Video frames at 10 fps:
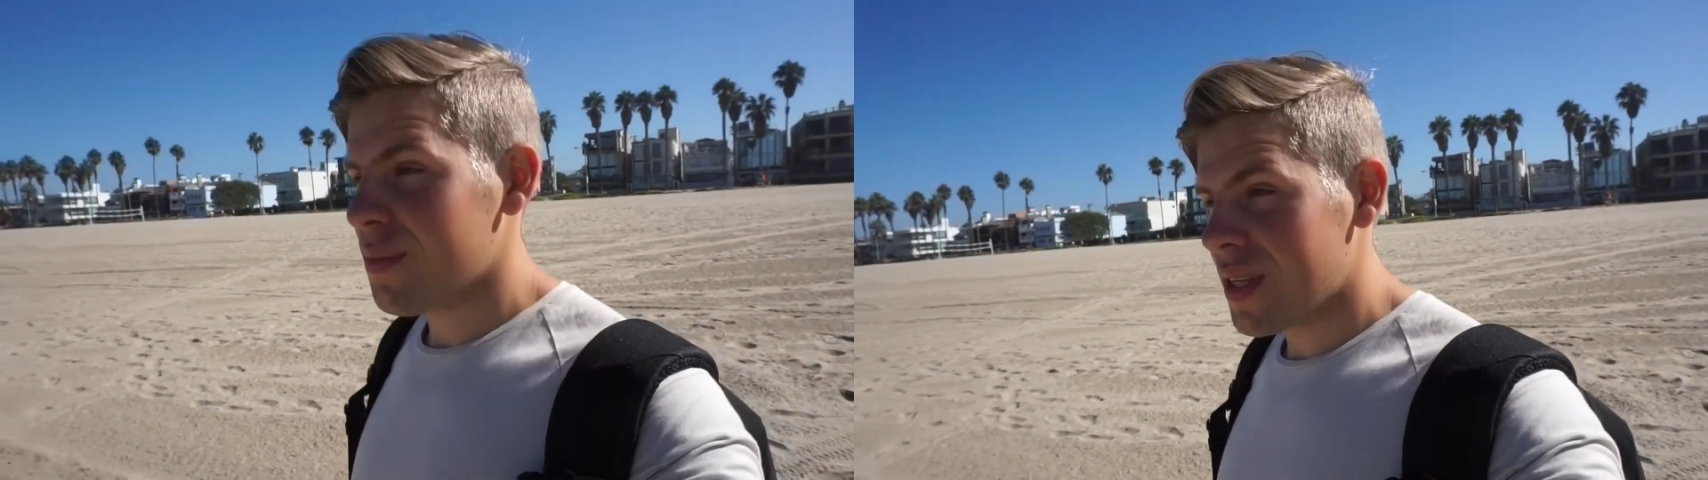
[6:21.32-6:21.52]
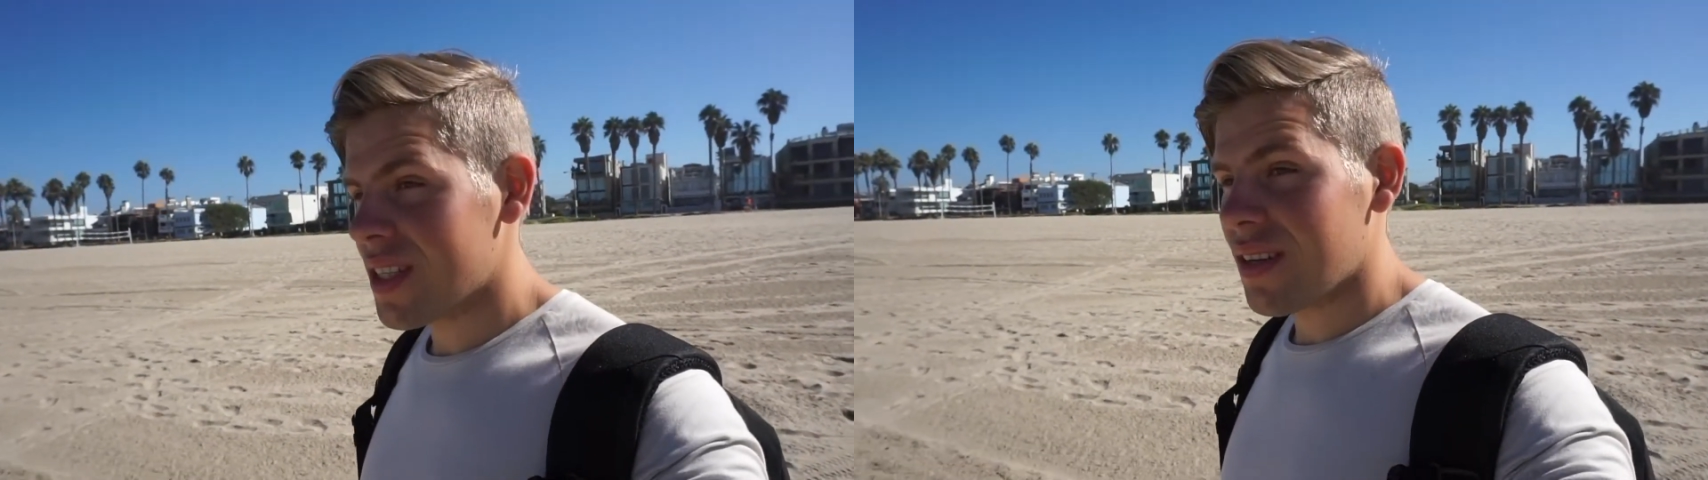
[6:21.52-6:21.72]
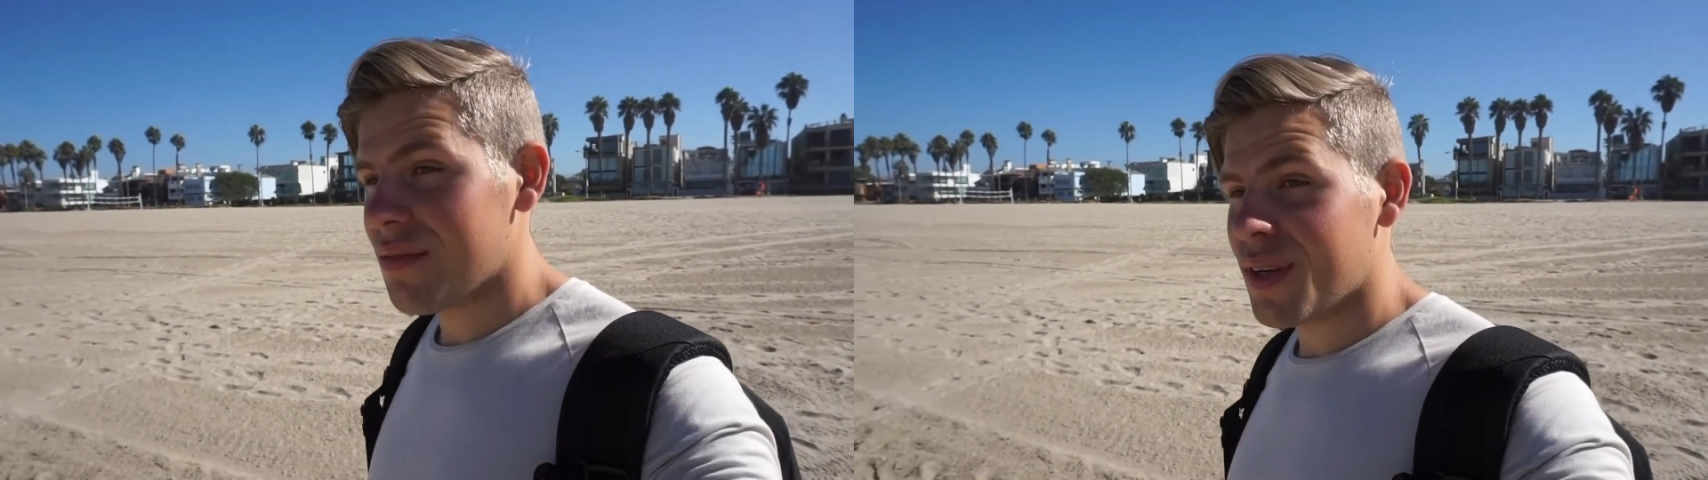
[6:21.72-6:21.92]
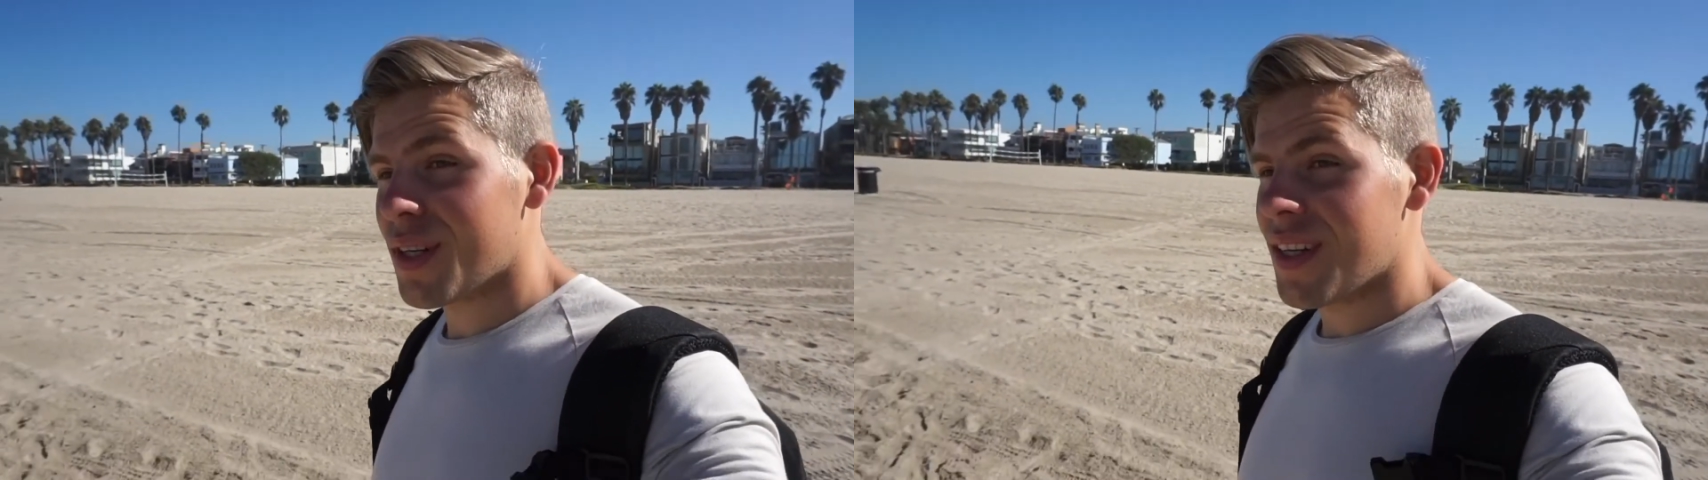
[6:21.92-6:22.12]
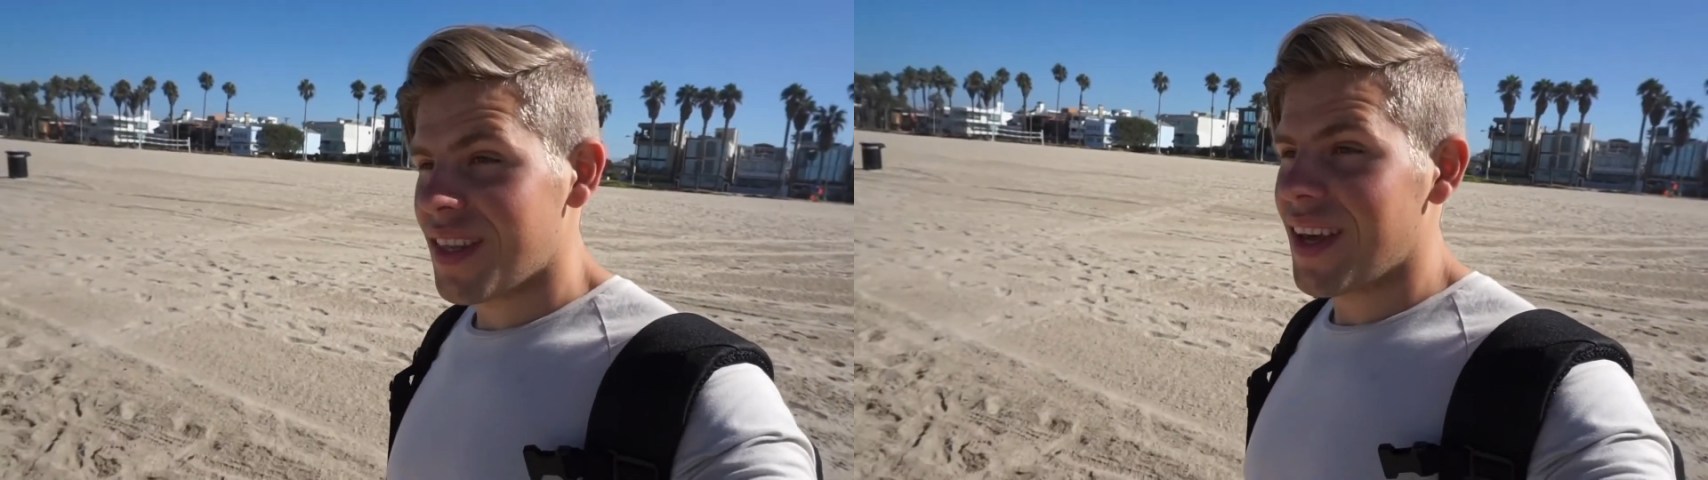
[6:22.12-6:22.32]
it means I'm
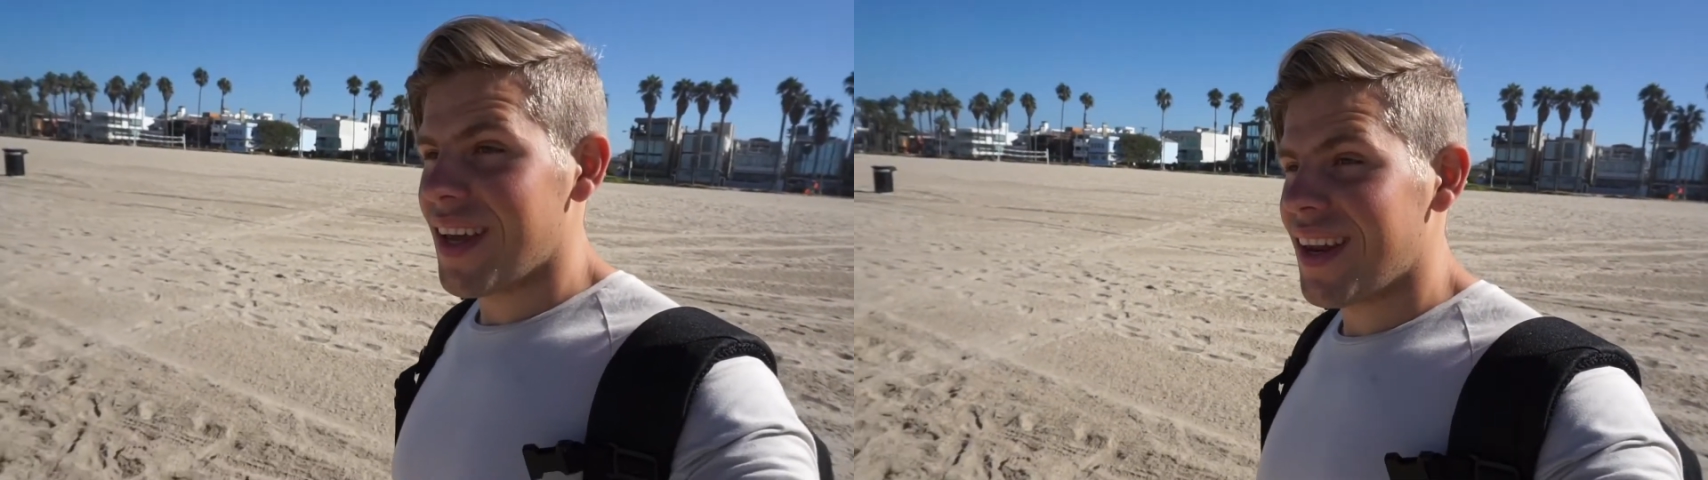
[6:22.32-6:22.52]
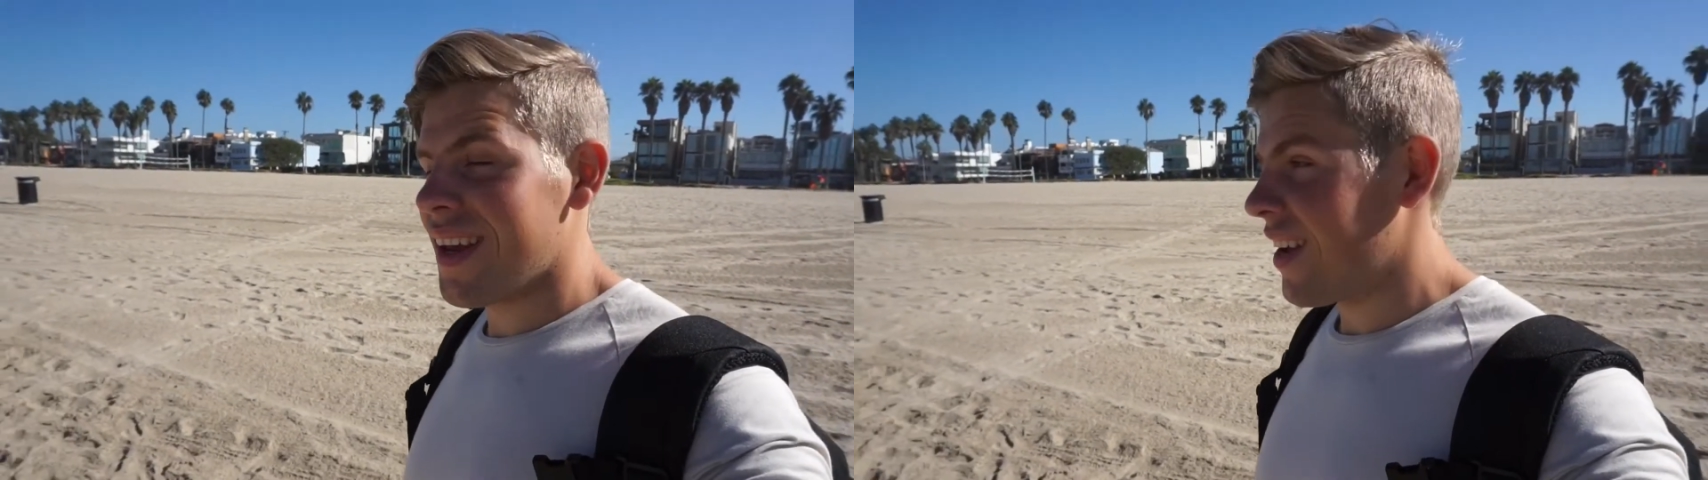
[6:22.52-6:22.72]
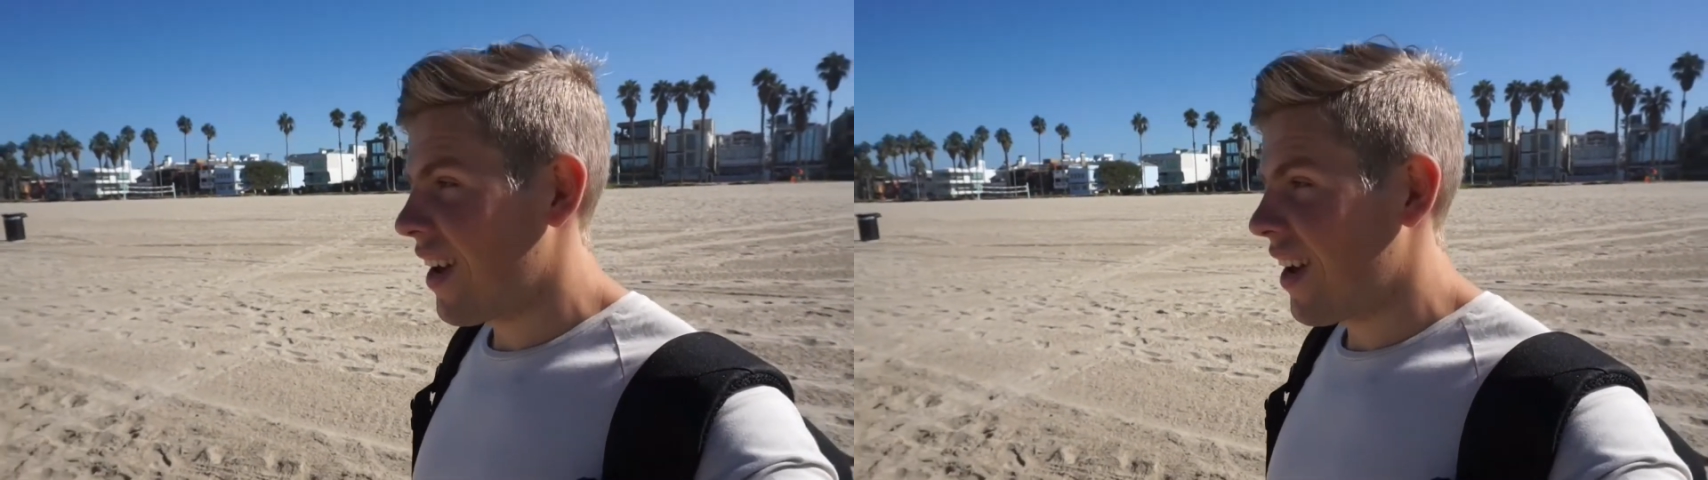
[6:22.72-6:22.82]
fucking dead.